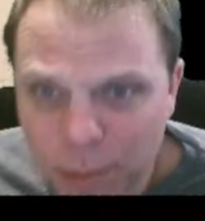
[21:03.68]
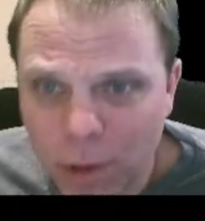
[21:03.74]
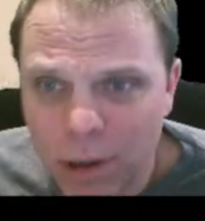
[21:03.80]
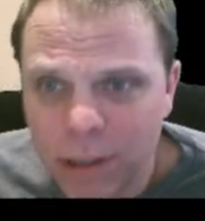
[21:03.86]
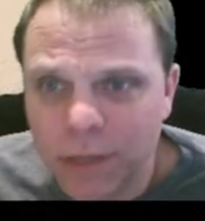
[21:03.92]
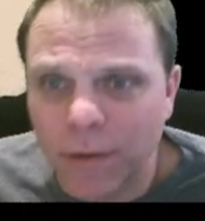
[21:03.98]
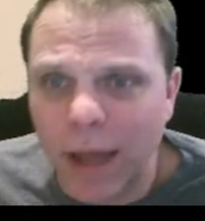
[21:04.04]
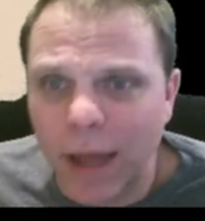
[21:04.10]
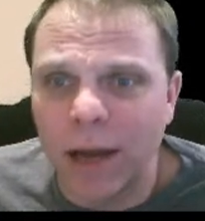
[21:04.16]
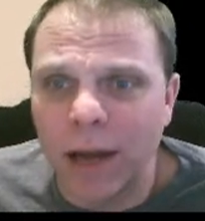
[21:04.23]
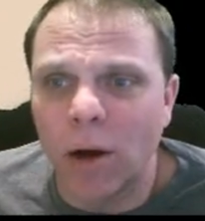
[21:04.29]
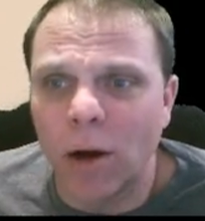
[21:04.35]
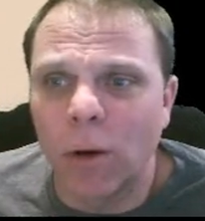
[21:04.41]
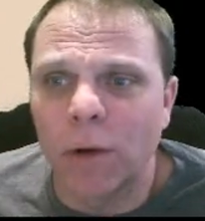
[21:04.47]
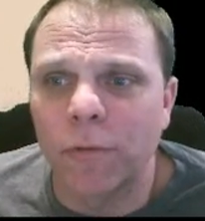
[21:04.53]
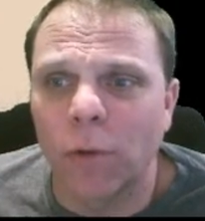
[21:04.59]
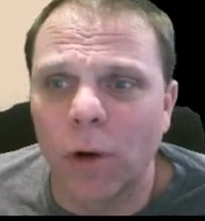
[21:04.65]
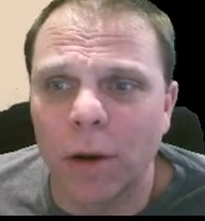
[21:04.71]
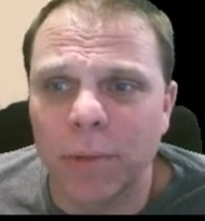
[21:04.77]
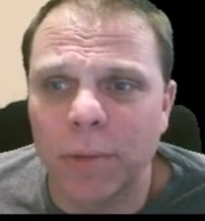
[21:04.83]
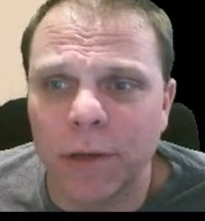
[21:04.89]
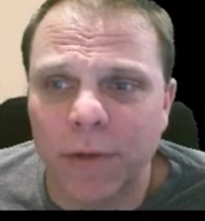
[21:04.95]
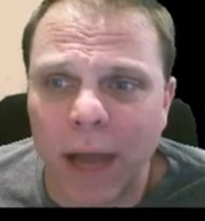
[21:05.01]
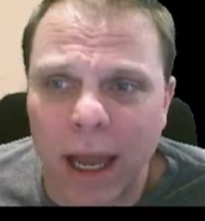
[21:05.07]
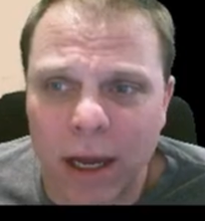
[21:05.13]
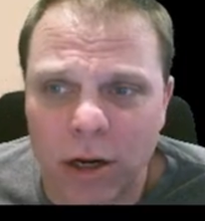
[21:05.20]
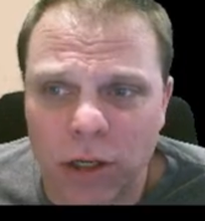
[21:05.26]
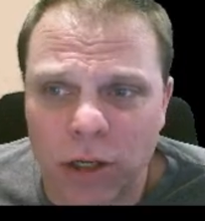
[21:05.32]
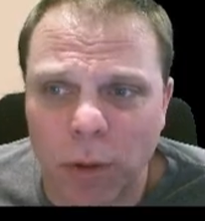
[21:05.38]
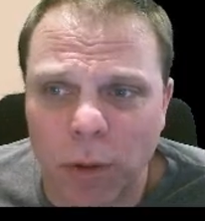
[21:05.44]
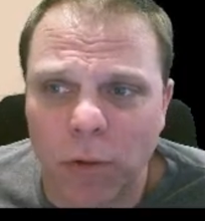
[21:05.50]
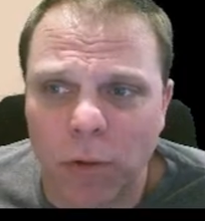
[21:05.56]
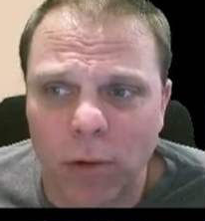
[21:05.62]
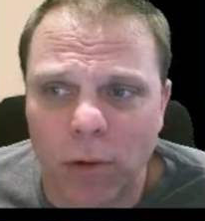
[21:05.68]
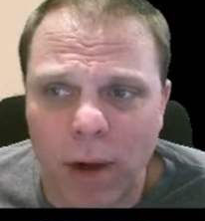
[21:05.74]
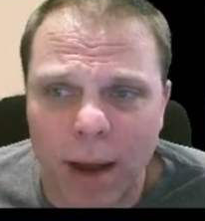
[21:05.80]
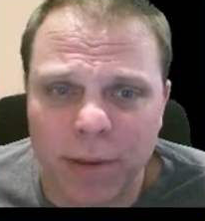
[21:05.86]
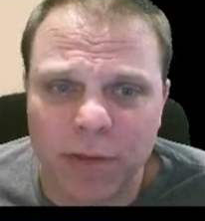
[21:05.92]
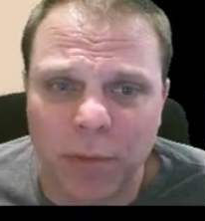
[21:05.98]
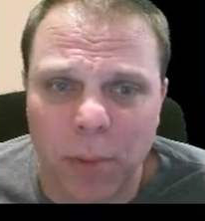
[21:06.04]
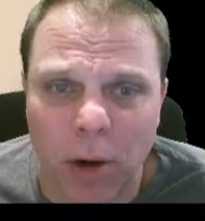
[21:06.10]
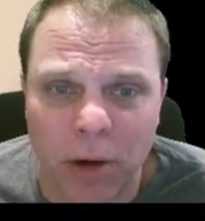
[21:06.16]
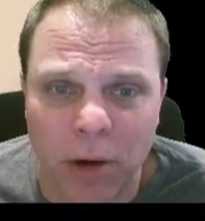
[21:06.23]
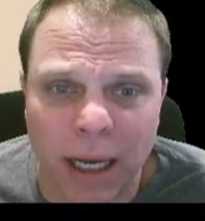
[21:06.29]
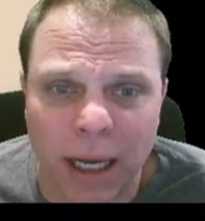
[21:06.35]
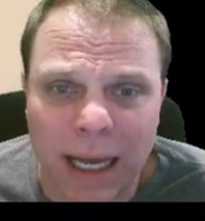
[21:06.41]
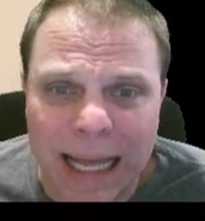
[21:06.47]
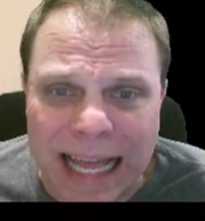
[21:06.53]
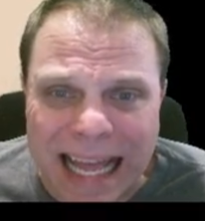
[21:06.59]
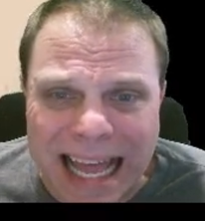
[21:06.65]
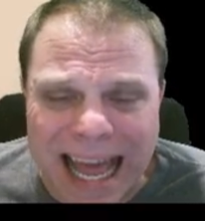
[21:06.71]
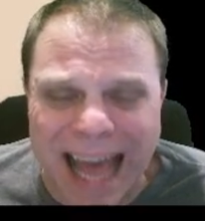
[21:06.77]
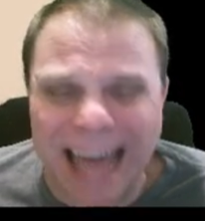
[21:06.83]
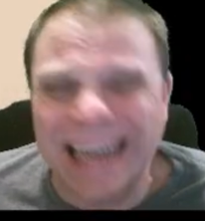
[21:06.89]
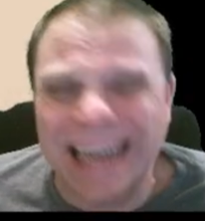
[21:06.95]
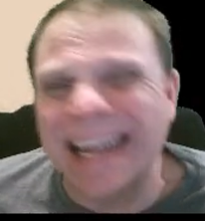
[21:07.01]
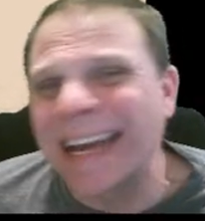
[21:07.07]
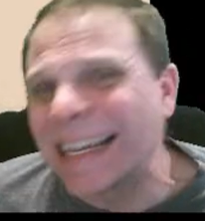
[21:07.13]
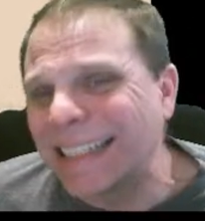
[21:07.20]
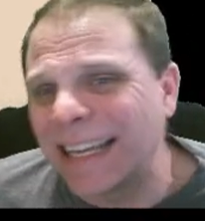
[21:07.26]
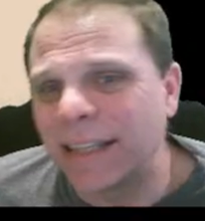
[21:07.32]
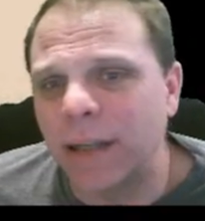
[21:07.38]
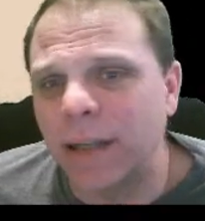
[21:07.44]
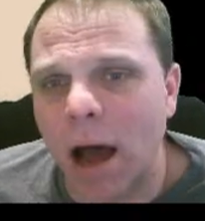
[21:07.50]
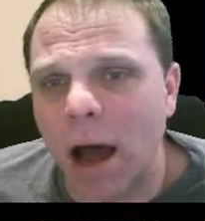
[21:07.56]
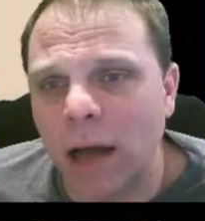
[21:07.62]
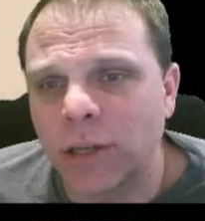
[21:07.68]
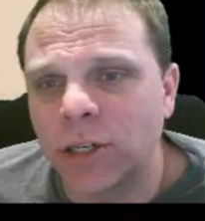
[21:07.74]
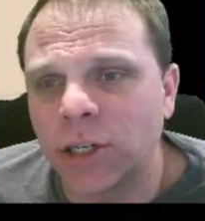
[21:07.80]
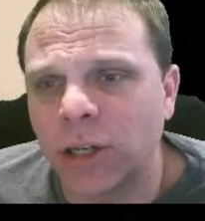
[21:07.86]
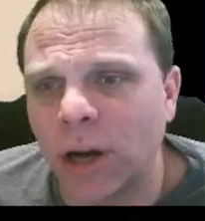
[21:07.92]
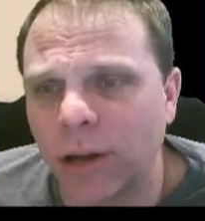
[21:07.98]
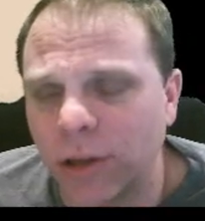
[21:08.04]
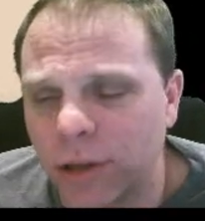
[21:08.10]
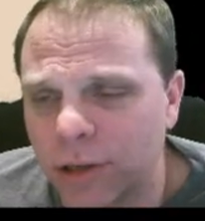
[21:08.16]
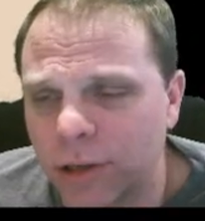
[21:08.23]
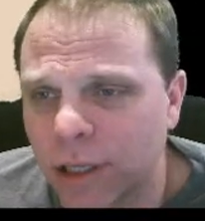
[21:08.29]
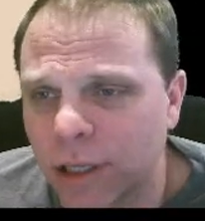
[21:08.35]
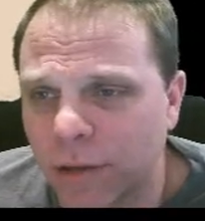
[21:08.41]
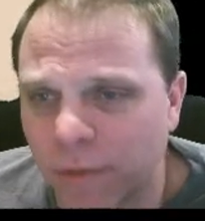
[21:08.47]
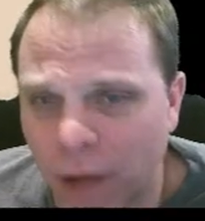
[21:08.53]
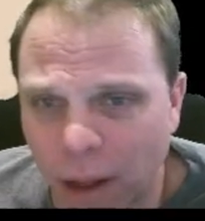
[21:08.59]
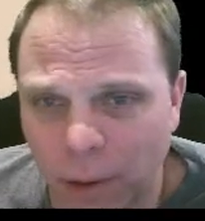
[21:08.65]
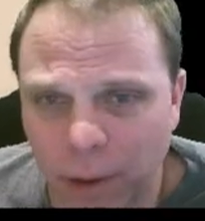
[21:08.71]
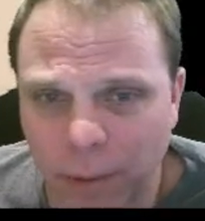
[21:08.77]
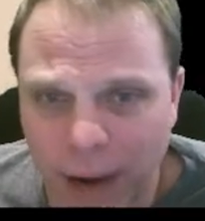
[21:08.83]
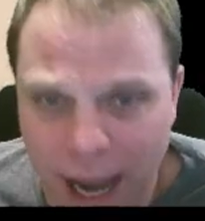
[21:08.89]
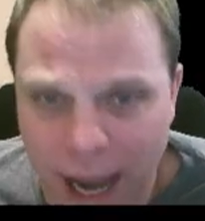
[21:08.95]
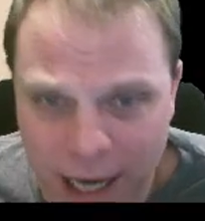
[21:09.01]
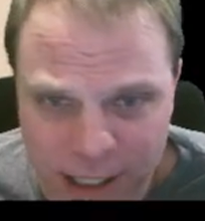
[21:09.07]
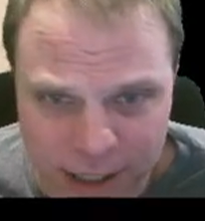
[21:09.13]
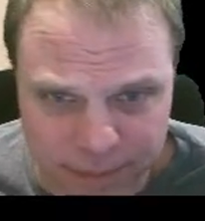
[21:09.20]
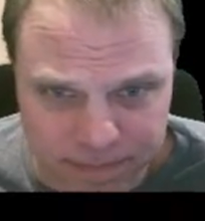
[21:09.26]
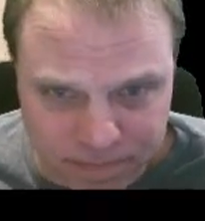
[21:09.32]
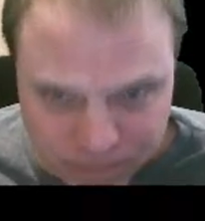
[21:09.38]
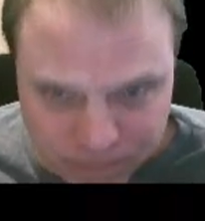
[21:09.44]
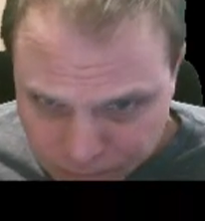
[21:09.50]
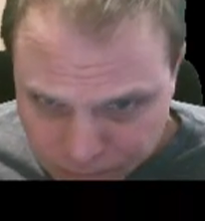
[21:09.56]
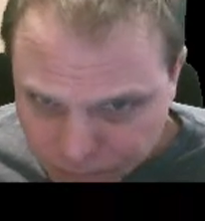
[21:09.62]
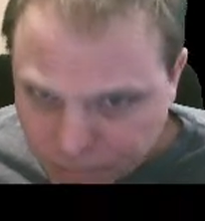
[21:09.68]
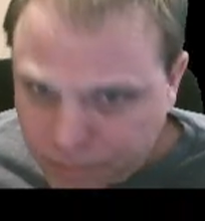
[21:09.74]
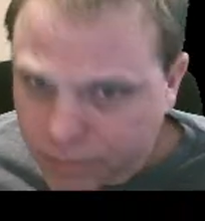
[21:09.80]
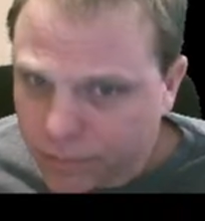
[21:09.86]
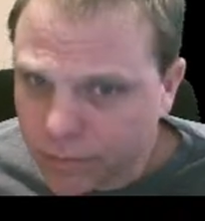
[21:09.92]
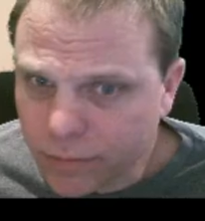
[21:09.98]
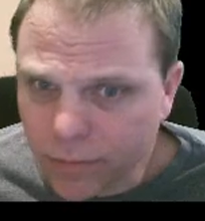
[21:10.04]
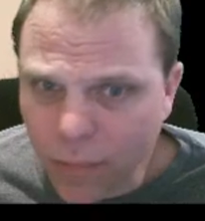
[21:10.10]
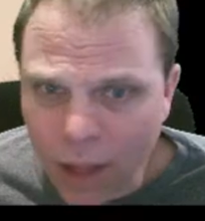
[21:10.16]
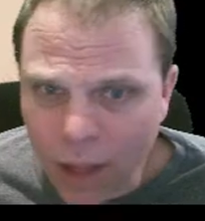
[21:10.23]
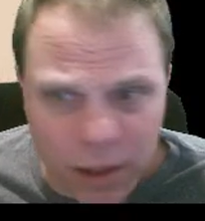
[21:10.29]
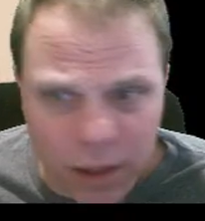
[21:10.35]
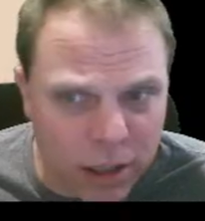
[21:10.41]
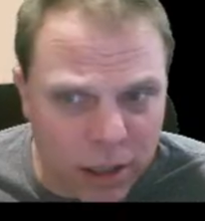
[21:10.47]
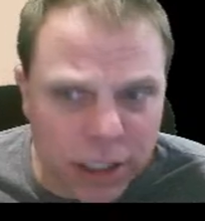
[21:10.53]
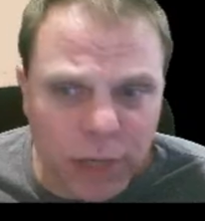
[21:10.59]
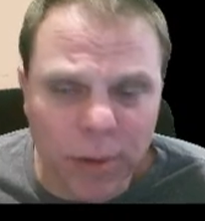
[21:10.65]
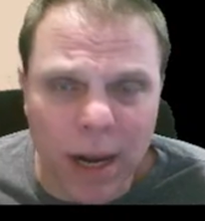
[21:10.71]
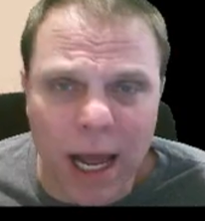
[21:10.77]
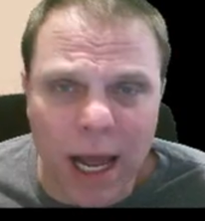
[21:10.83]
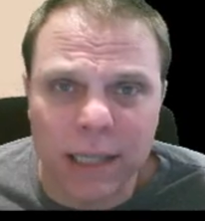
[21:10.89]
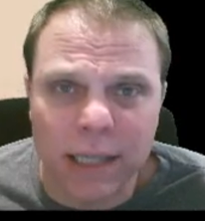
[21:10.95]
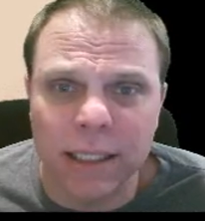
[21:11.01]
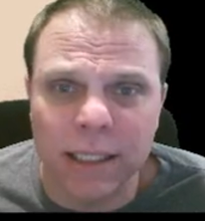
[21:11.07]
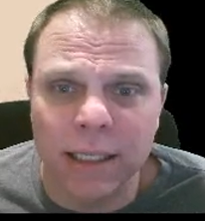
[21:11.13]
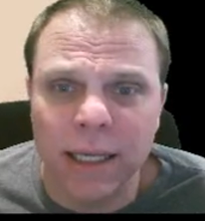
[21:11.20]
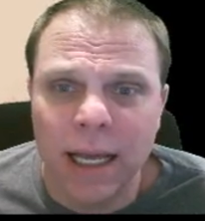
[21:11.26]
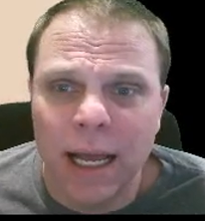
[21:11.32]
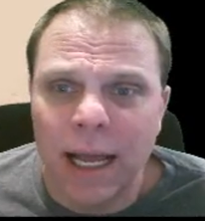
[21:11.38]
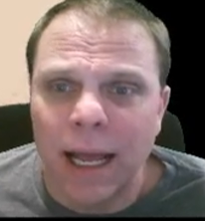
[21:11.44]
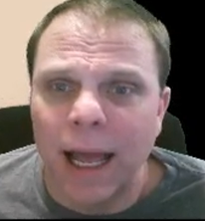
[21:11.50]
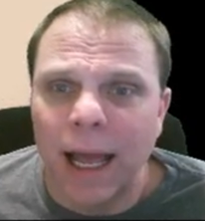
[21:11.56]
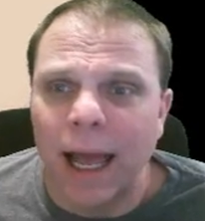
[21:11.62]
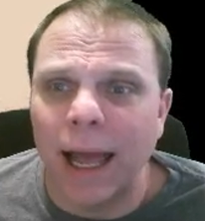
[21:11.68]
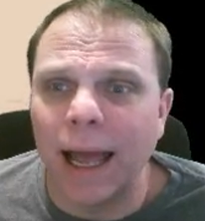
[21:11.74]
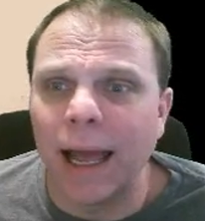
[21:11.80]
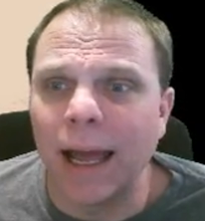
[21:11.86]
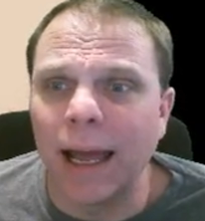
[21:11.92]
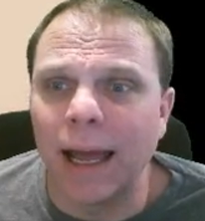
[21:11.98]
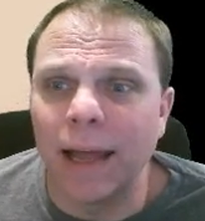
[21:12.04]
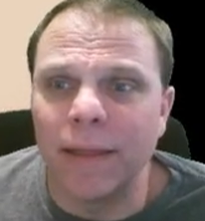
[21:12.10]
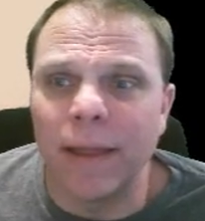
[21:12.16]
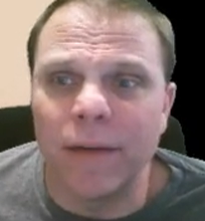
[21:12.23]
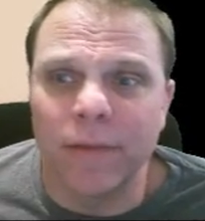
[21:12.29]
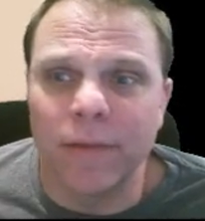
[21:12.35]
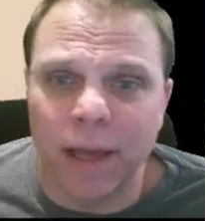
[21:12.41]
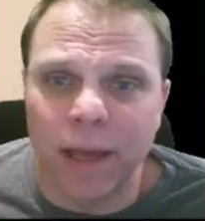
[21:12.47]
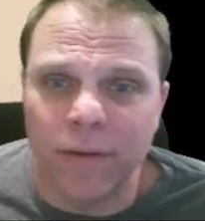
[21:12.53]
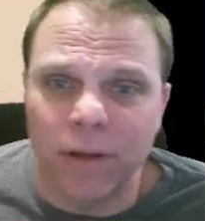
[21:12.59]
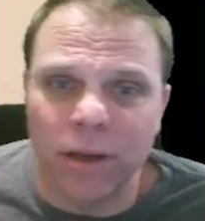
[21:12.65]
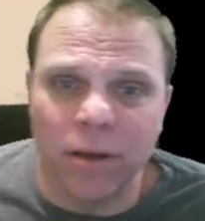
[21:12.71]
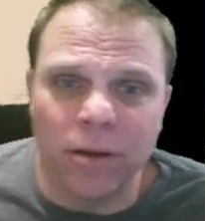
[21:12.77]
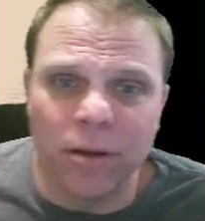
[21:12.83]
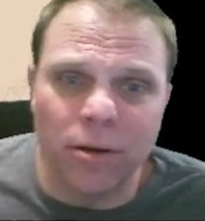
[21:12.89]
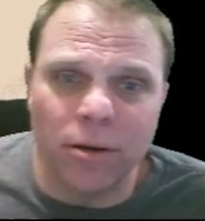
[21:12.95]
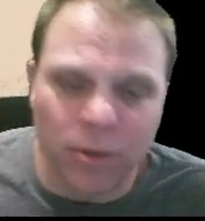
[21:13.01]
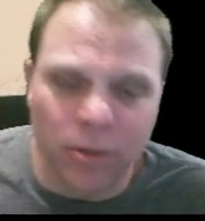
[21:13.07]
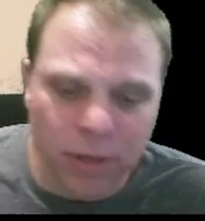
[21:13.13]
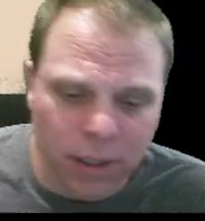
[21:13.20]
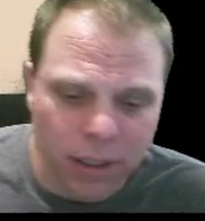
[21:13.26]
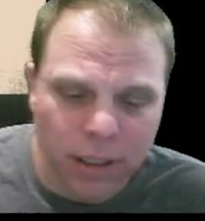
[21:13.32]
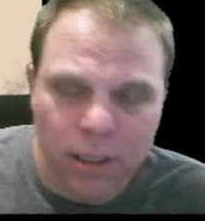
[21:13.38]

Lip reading: moles of NO are formed if 824 grams of ammonia and excess oxygen are used in the following reaction? There's your reaction, and they've given you